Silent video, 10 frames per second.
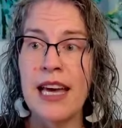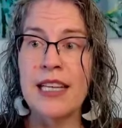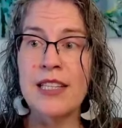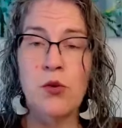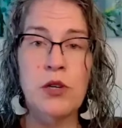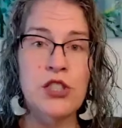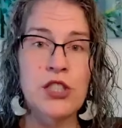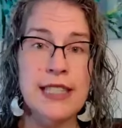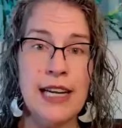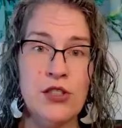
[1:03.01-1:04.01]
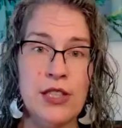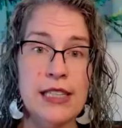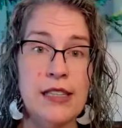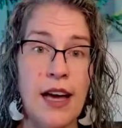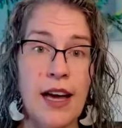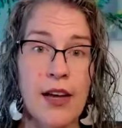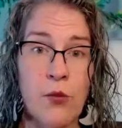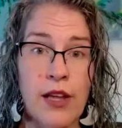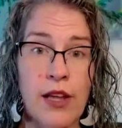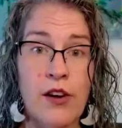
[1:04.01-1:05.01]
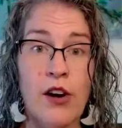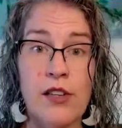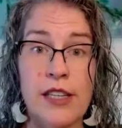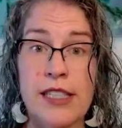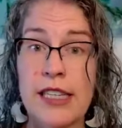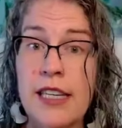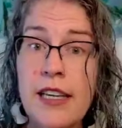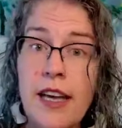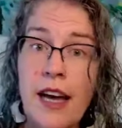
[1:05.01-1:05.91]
And its origins actually lie with Carl Jung,